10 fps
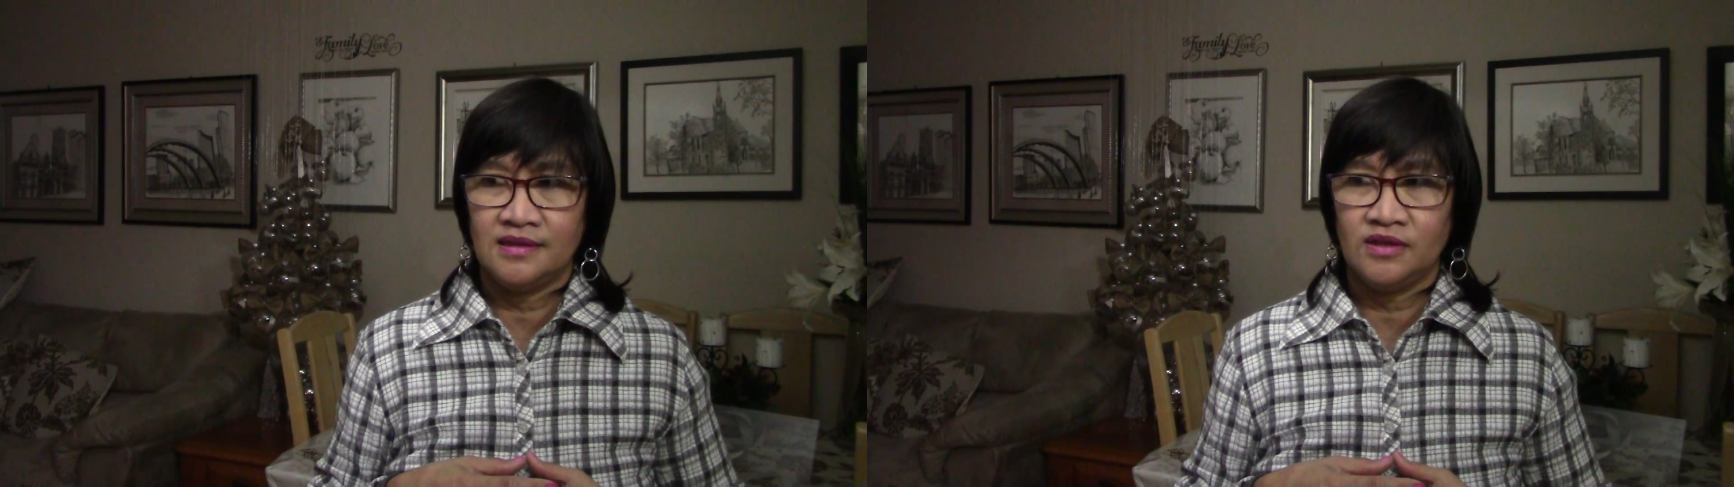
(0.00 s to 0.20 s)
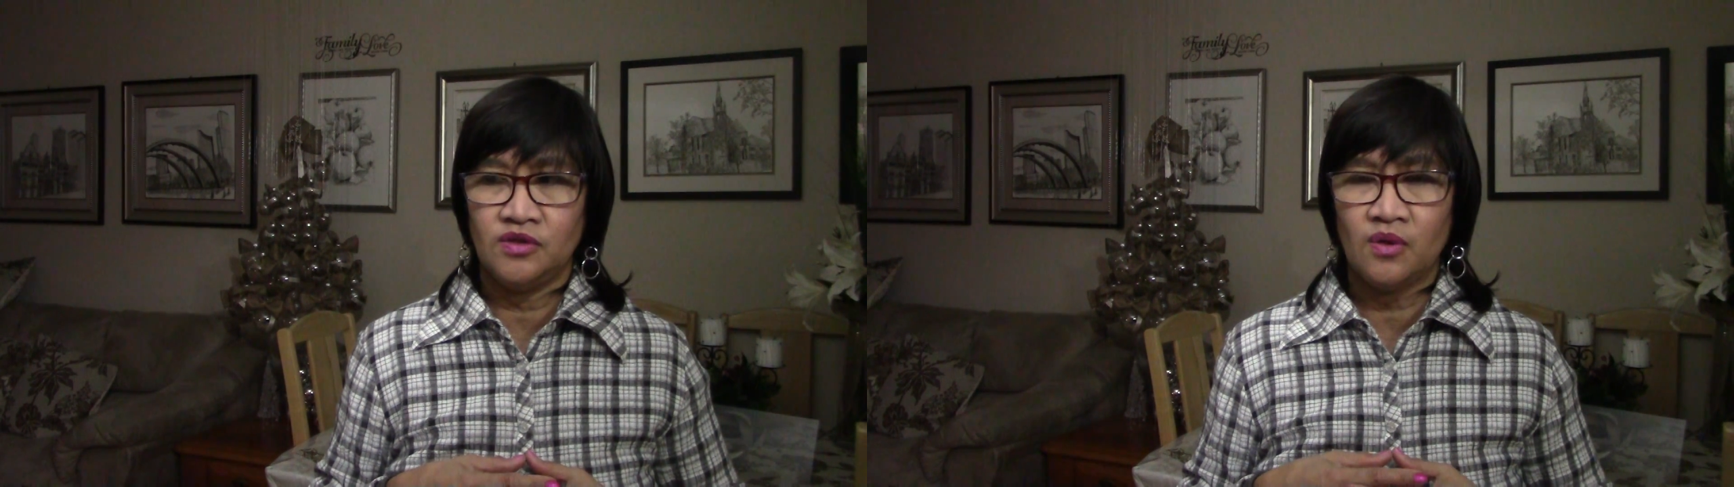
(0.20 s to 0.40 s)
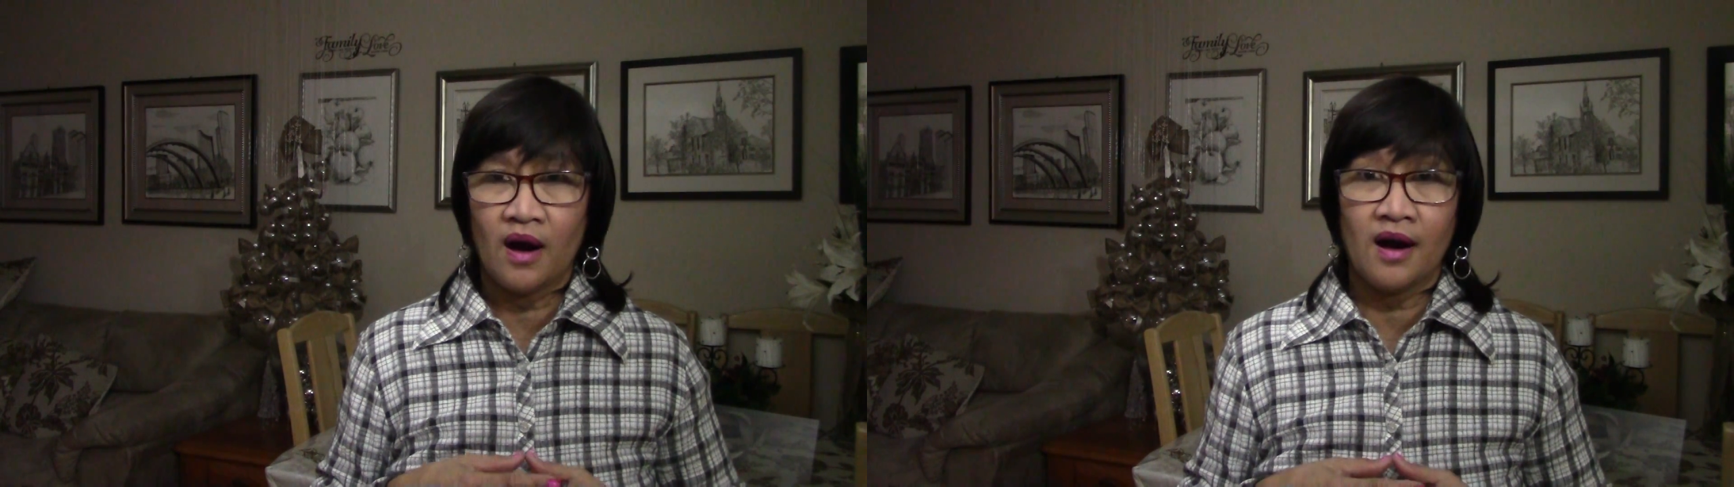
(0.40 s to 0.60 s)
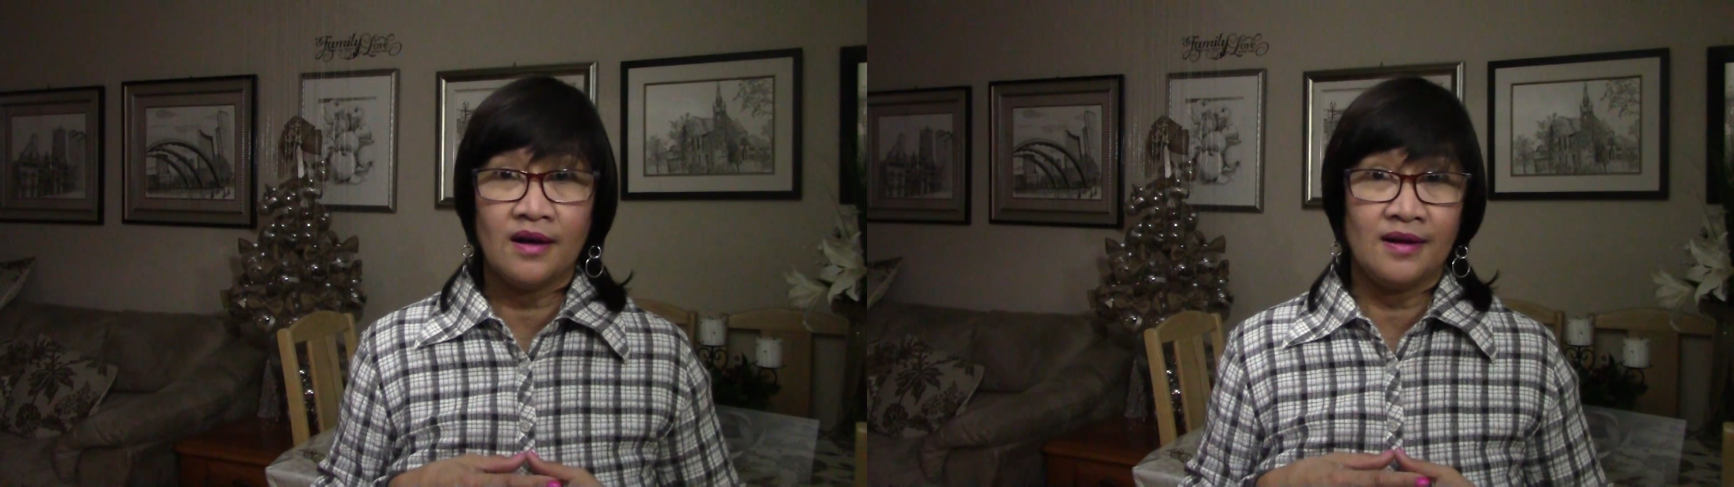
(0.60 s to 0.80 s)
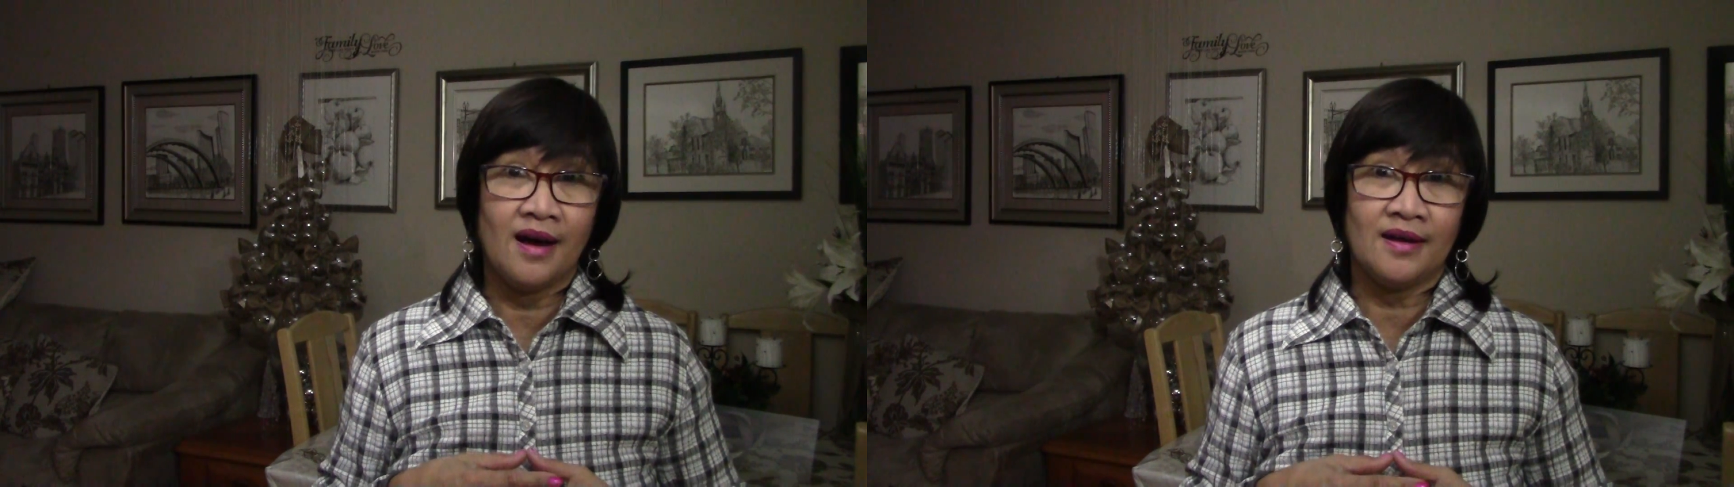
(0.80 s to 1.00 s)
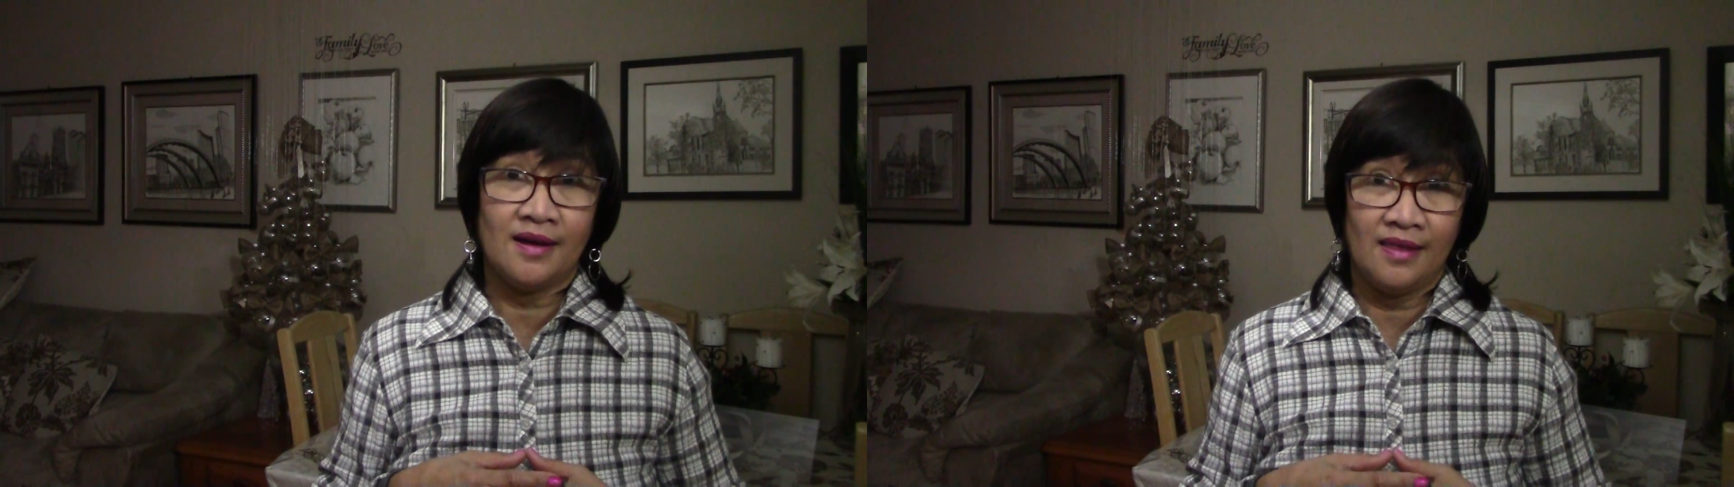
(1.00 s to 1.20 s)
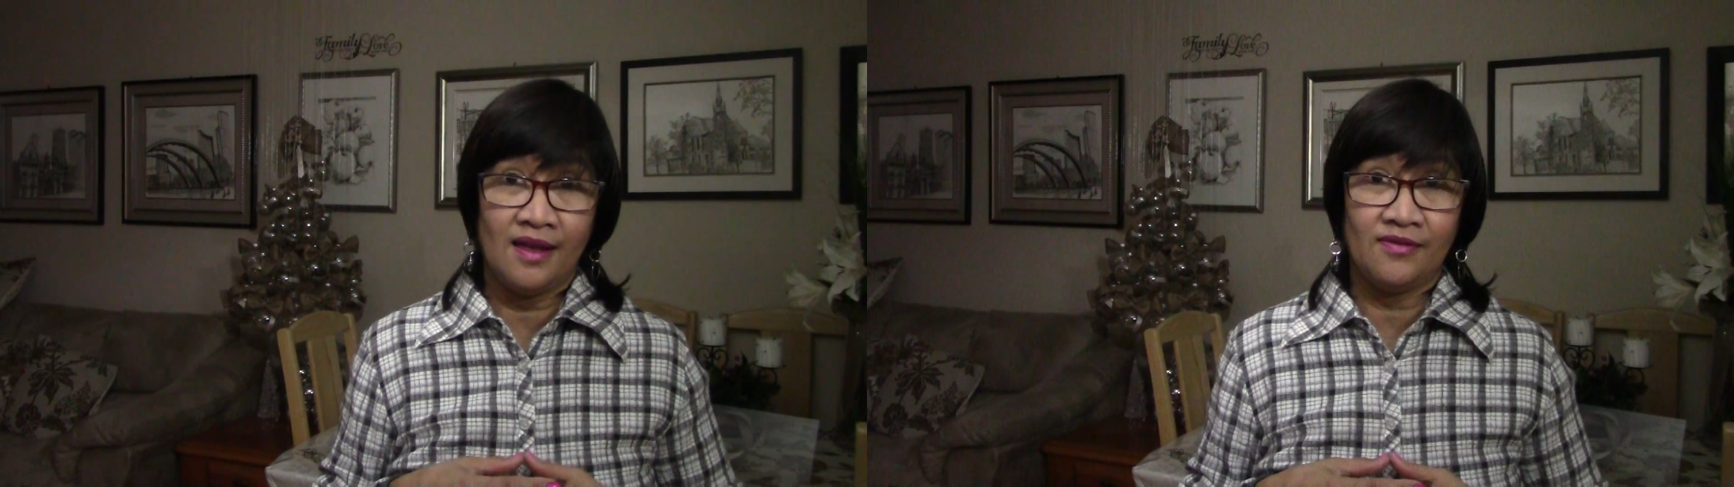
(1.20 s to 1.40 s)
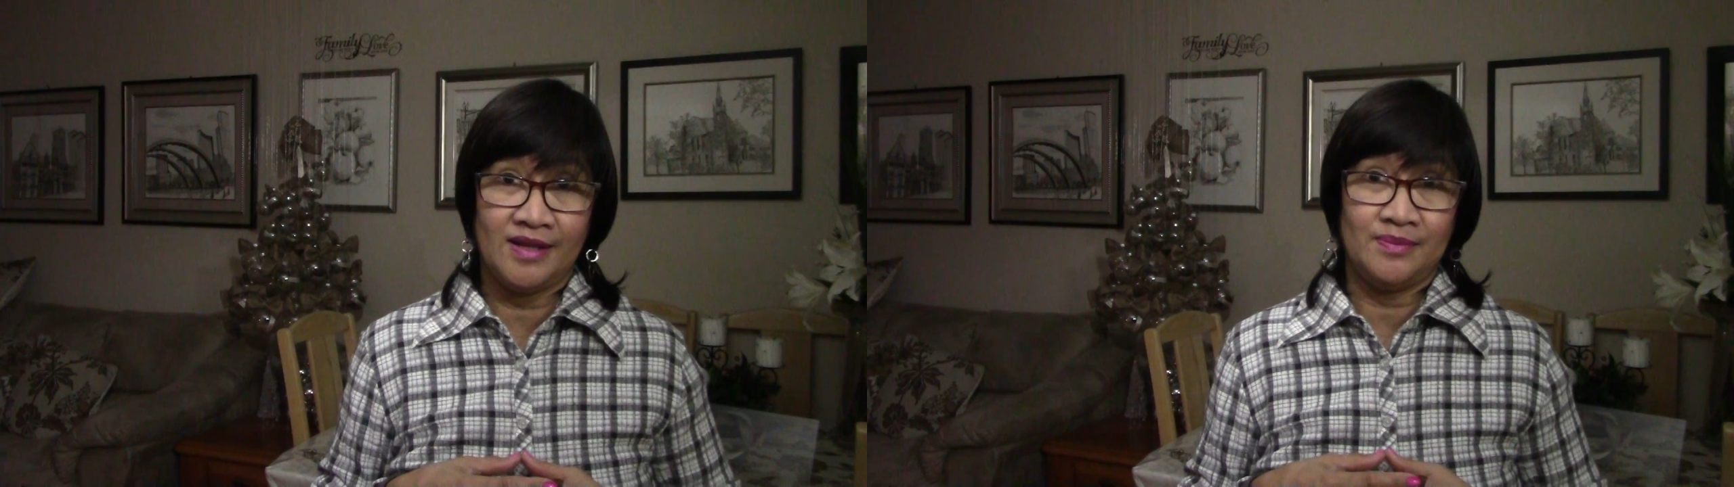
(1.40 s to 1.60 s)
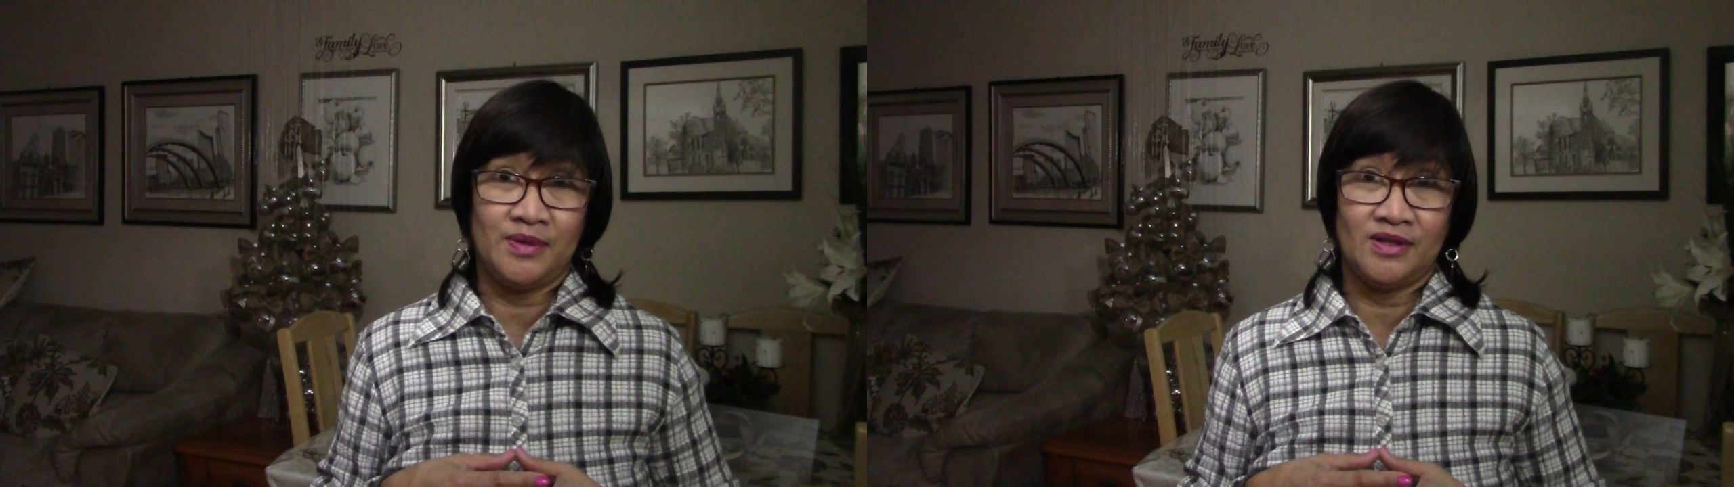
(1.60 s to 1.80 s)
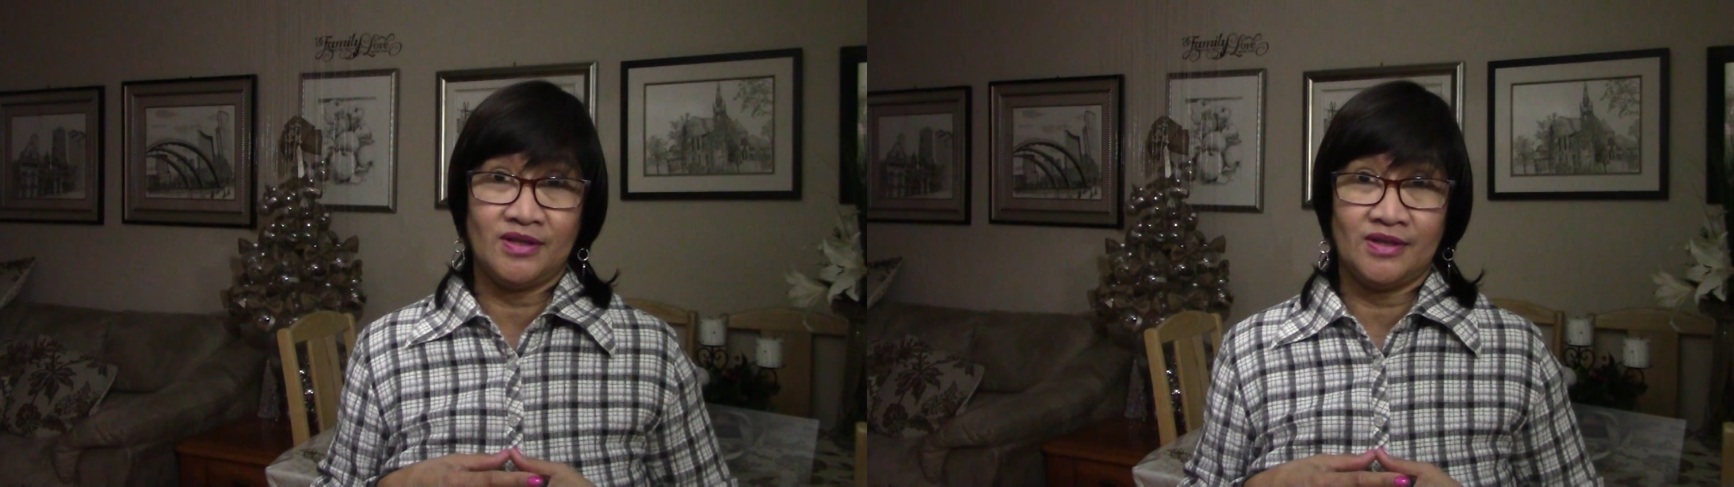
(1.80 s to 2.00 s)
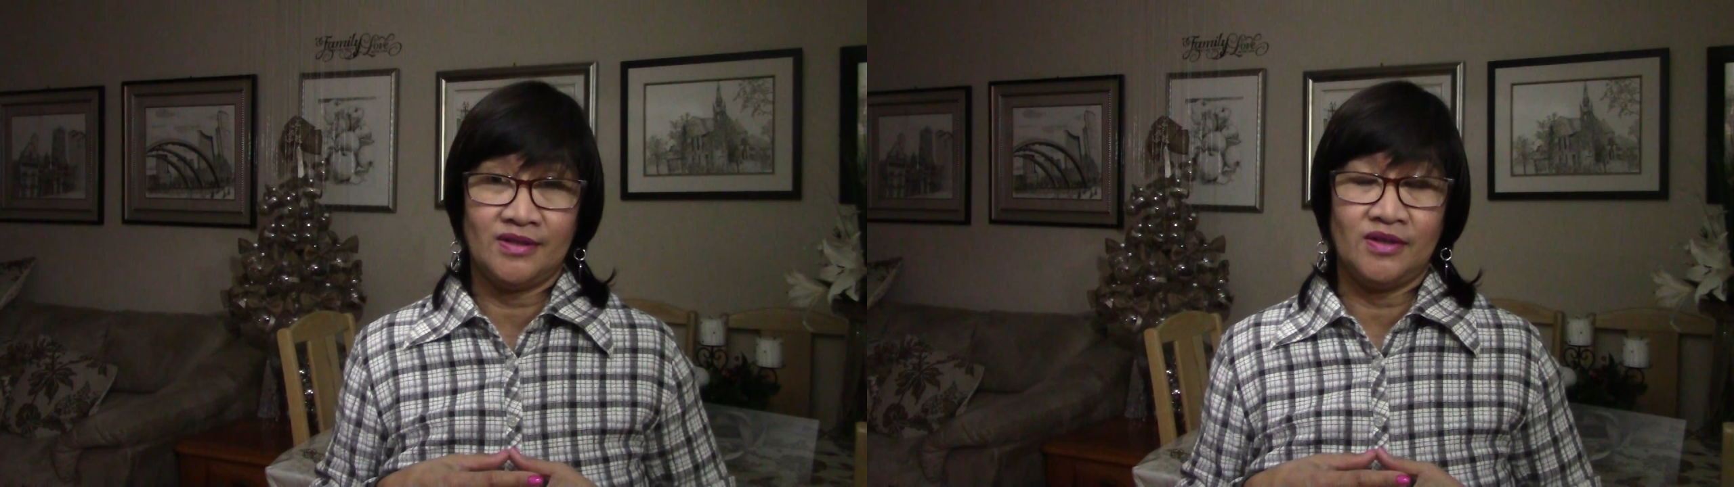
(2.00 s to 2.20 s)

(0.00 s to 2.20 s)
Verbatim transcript: you are not a loving person.